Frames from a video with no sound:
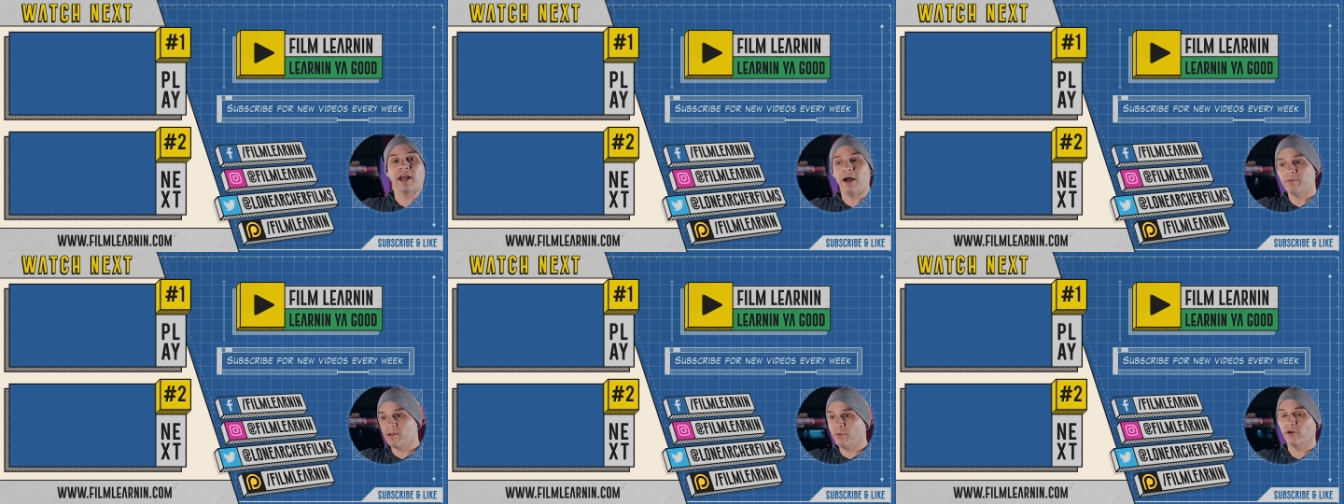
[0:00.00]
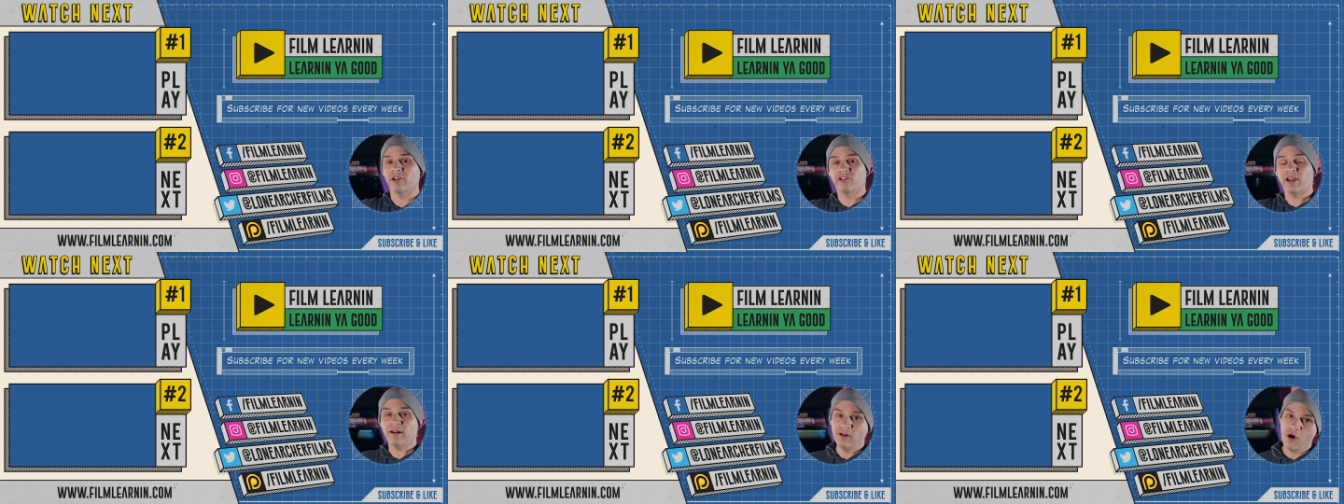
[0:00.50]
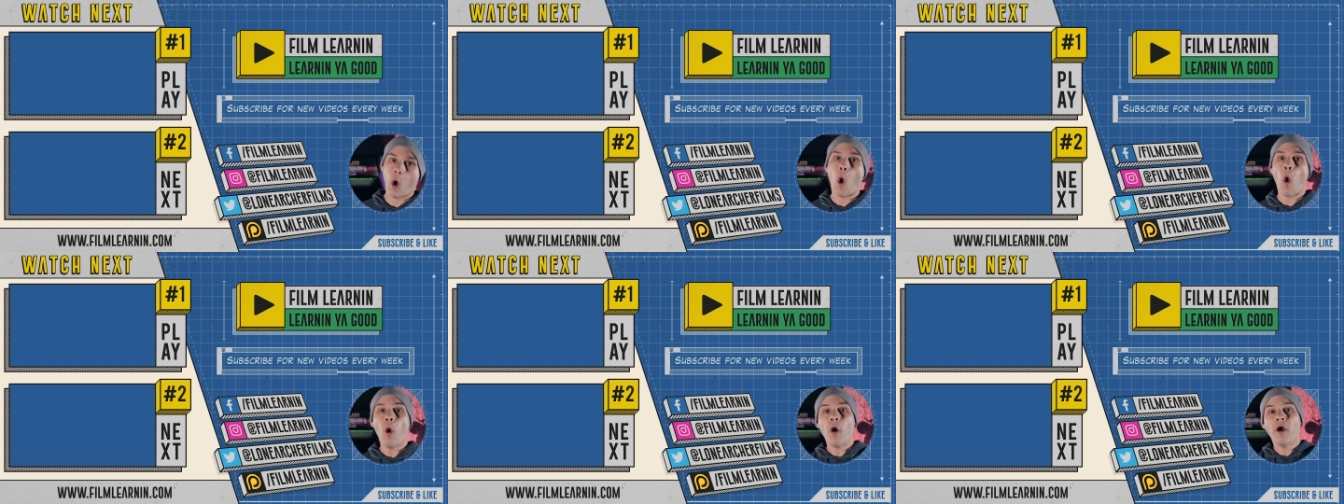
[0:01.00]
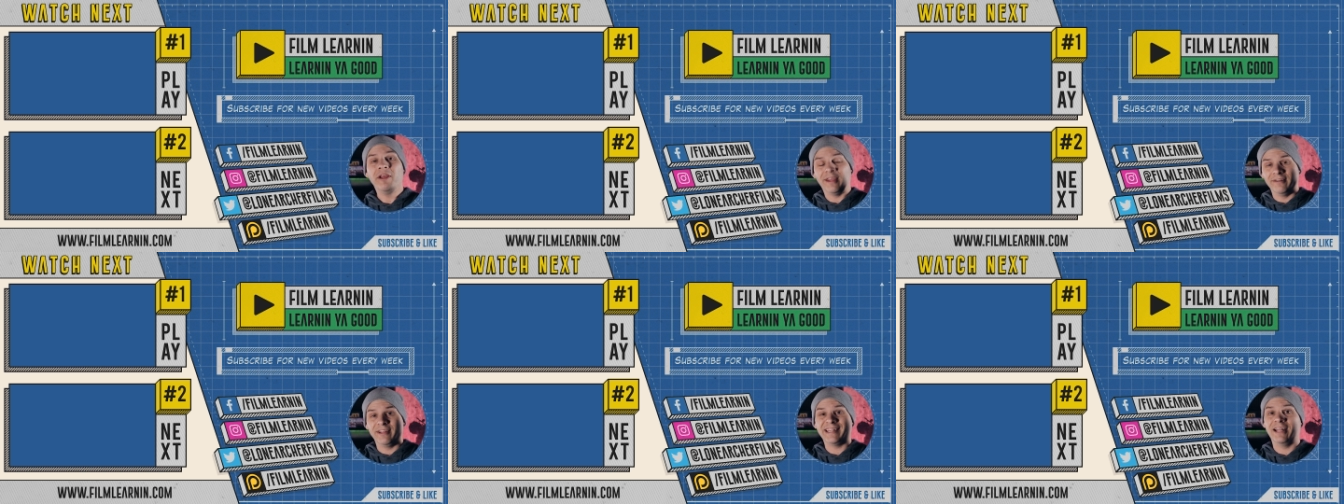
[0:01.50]
to help support the channel, or you
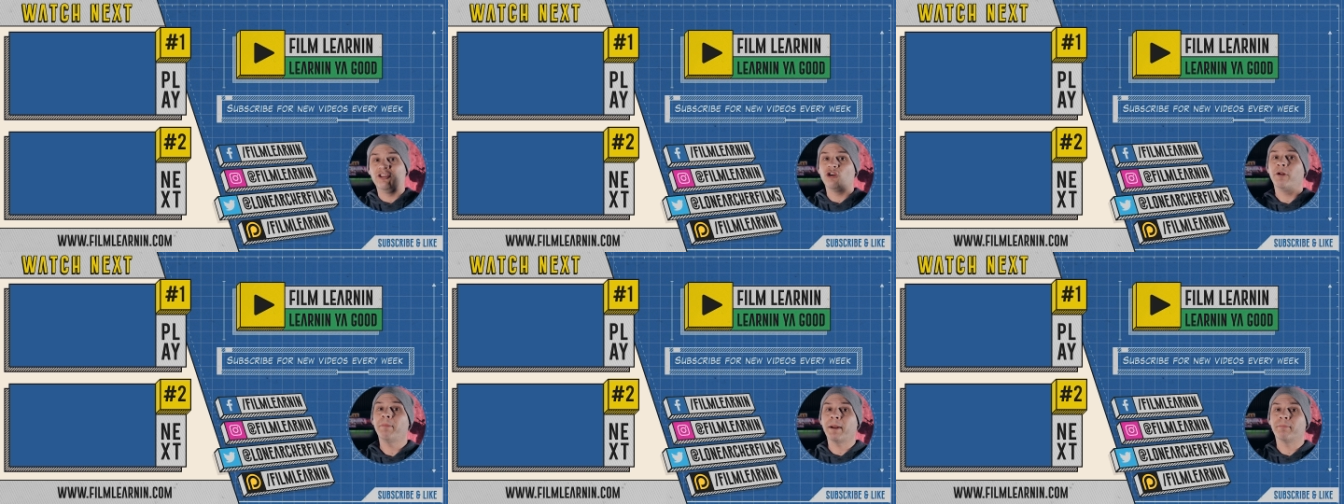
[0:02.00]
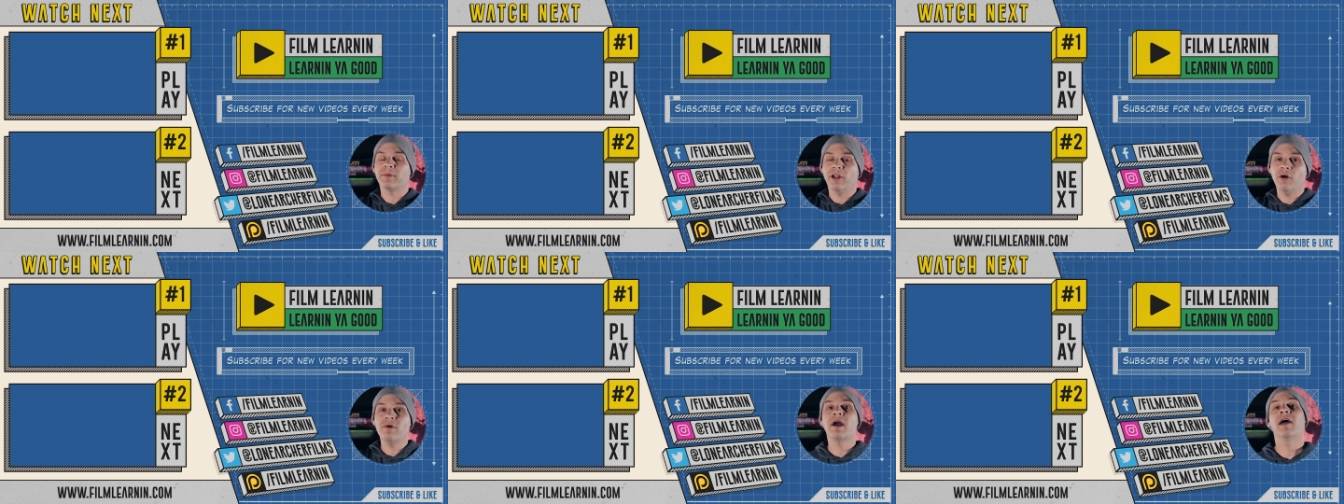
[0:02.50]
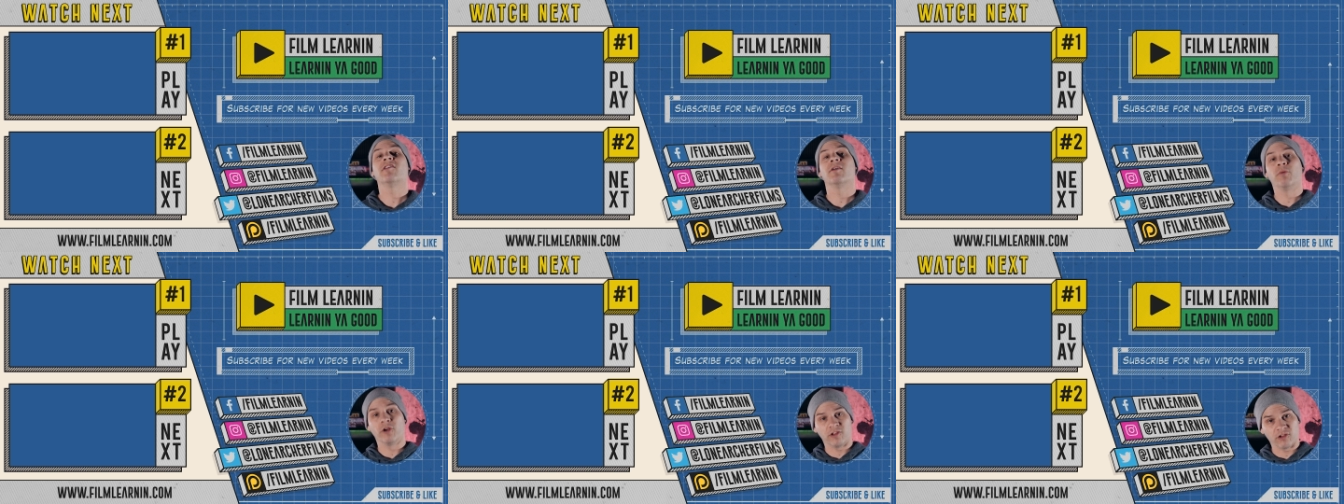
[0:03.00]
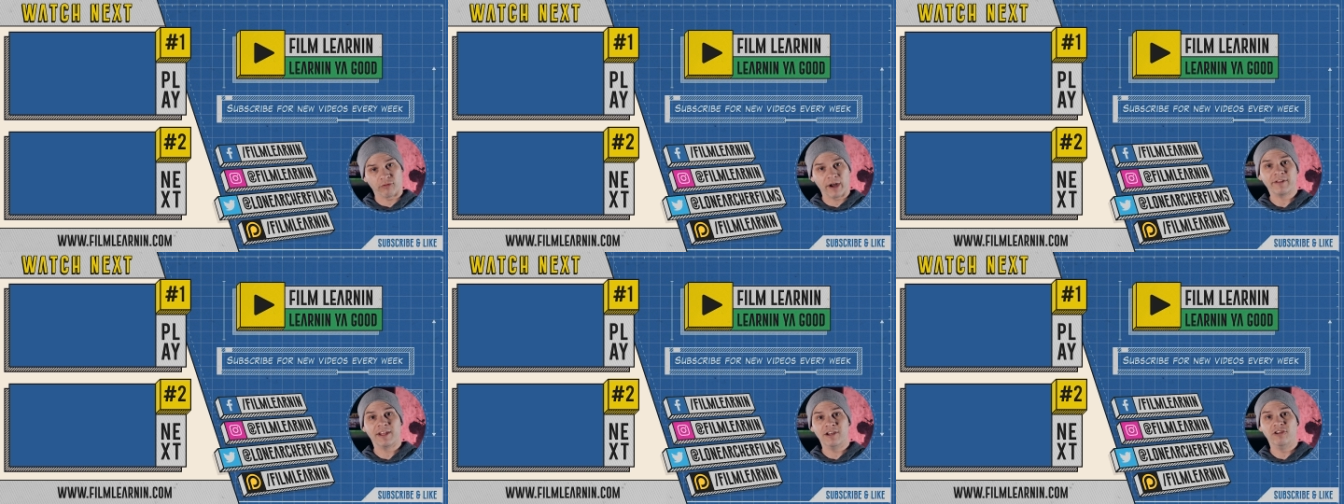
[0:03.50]
can click that join button below and support us
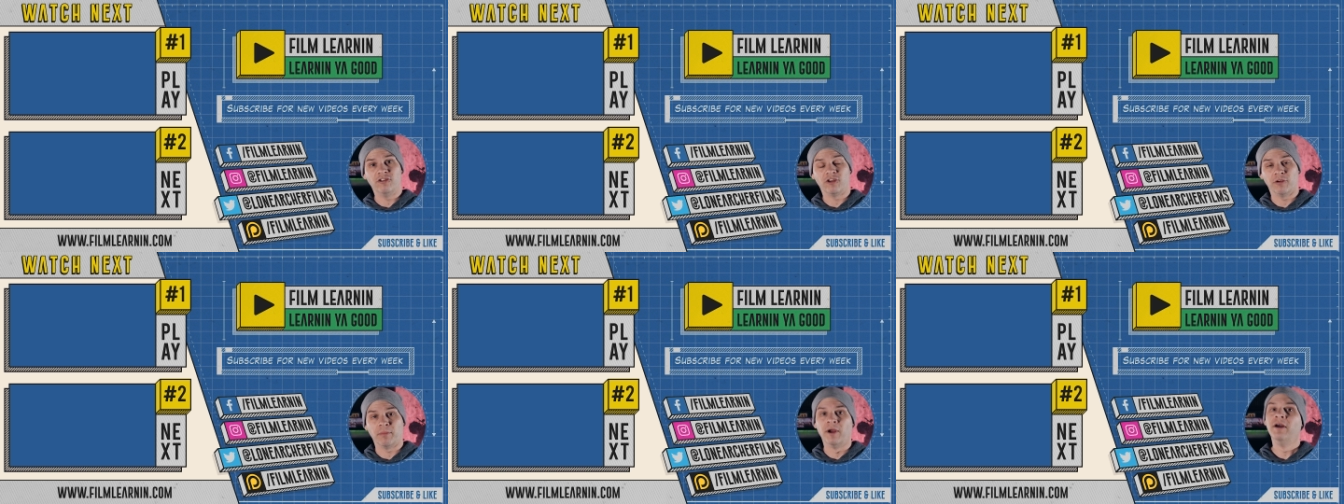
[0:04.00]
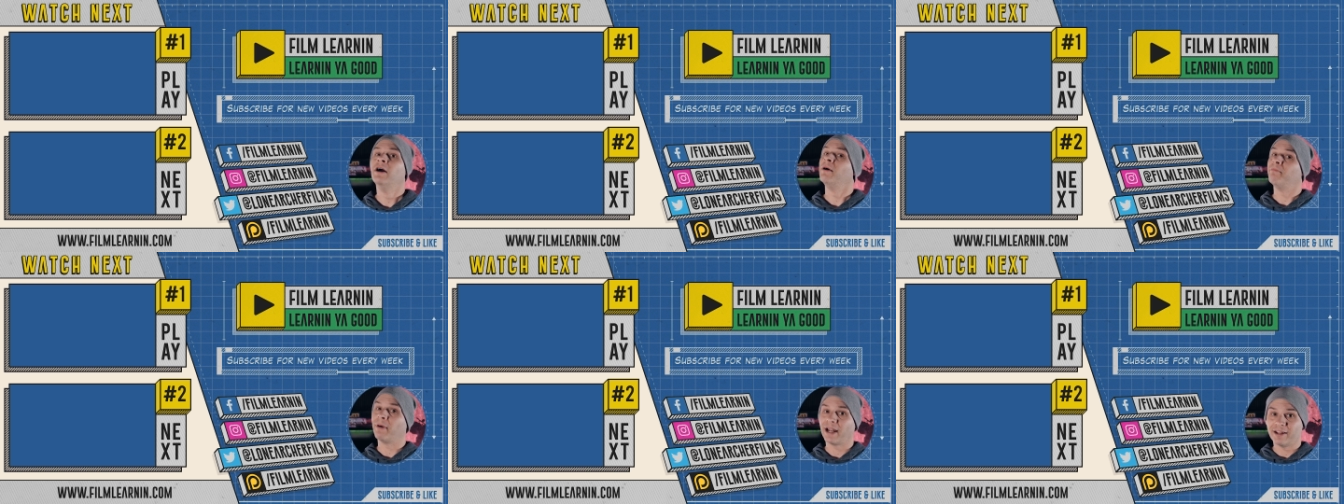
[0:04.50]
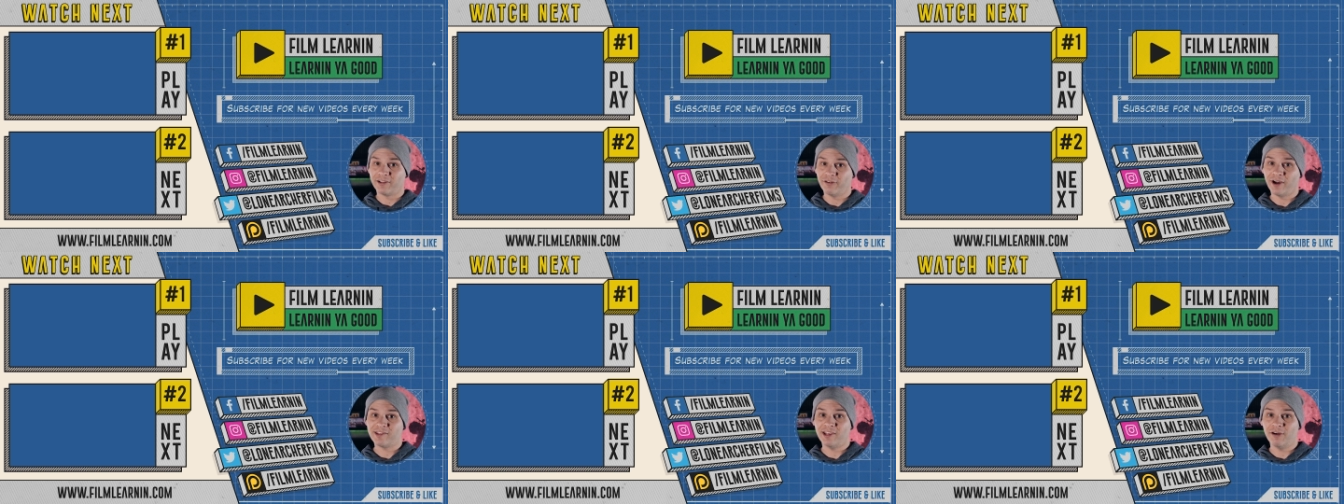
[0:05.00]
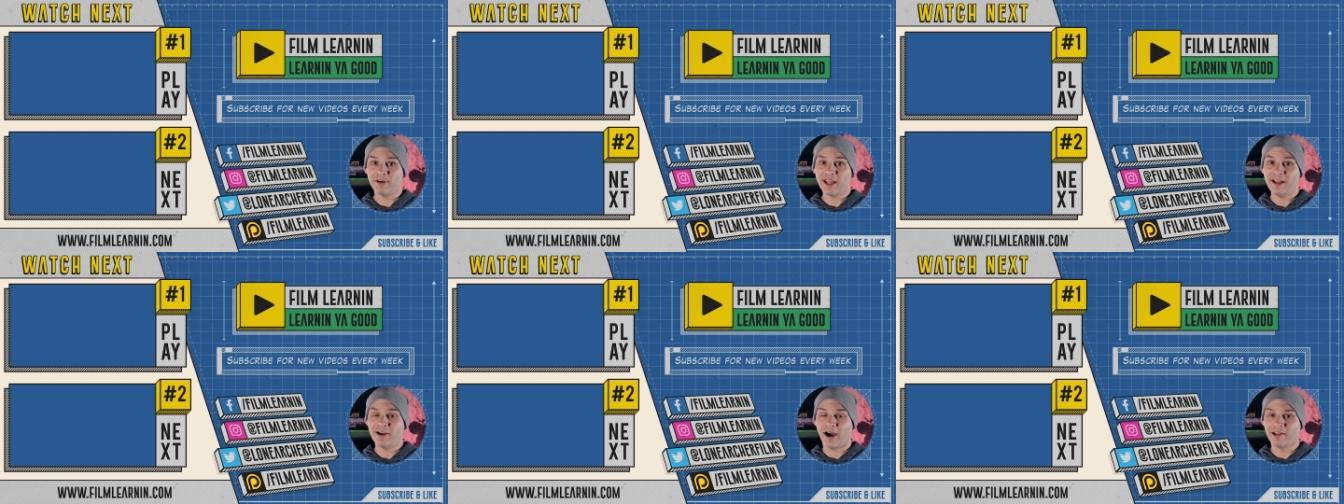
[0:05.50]
directly in YouTube. But until I see you
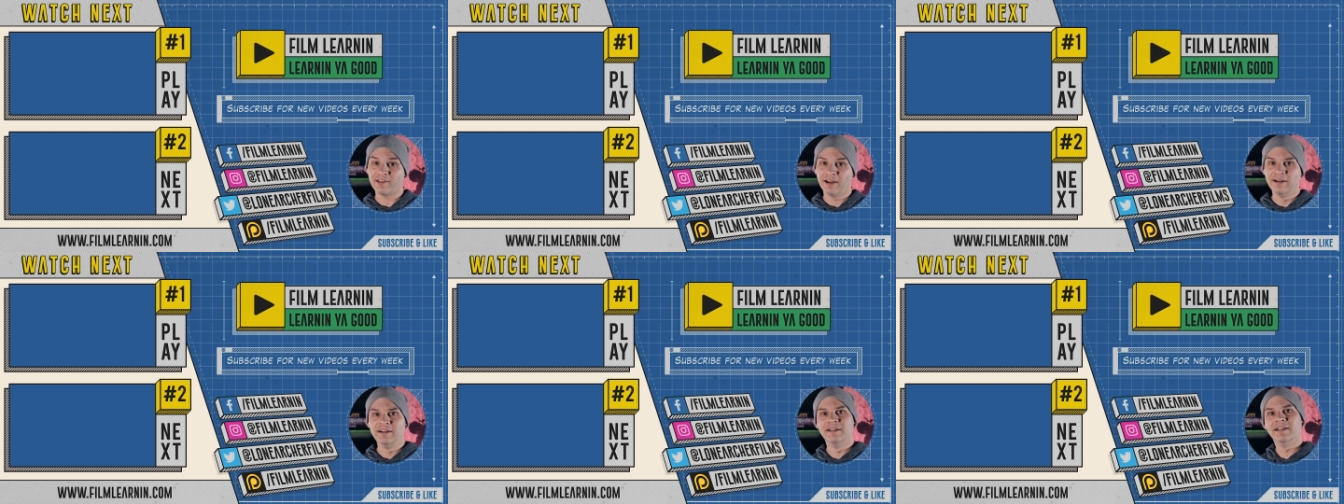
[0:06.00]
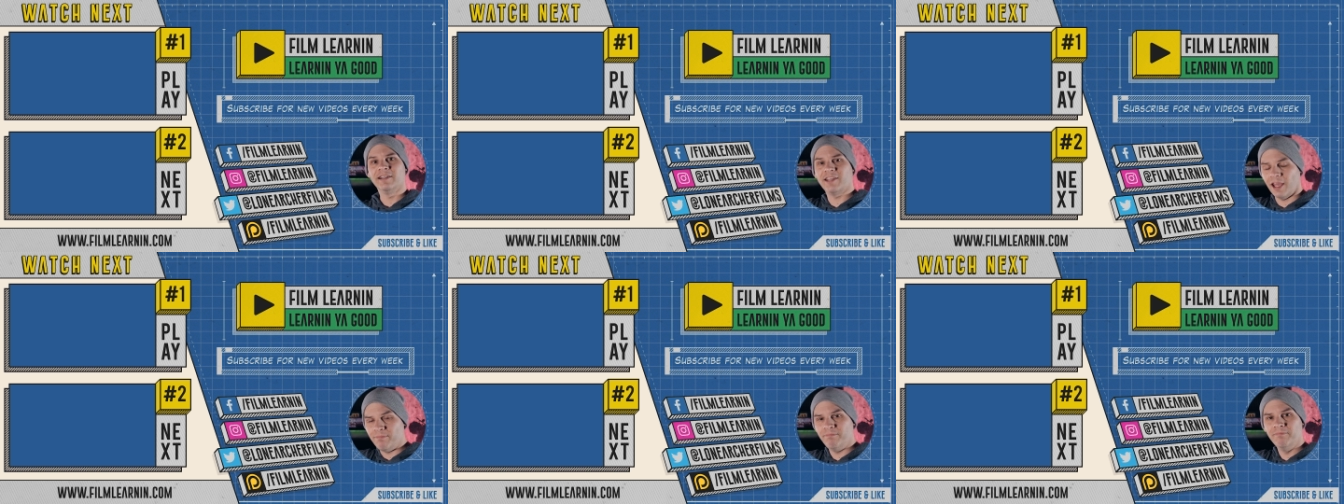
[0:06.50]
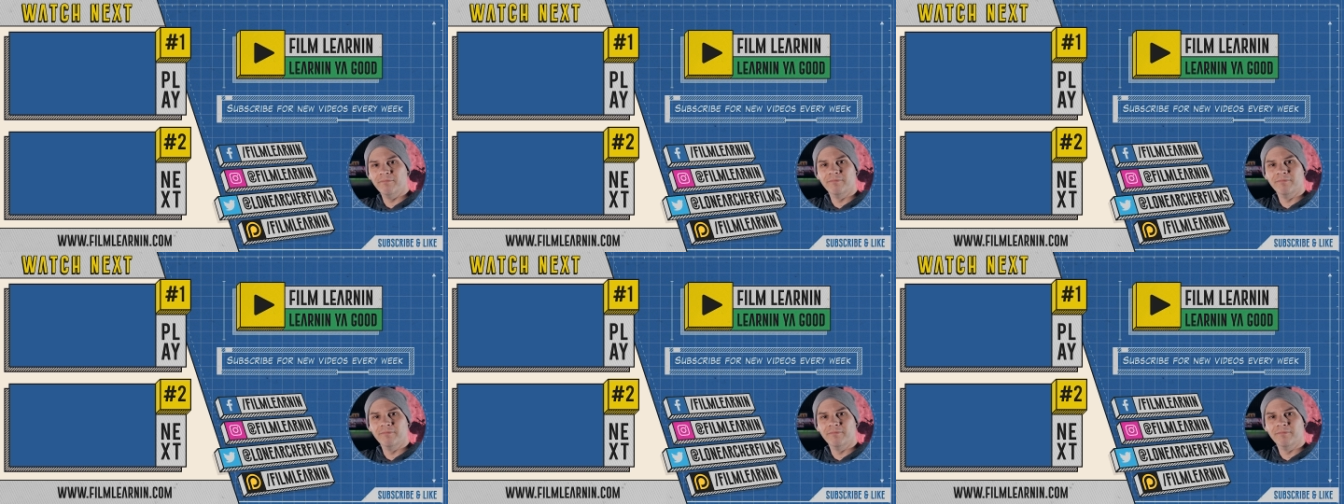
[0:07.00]
again guys, keep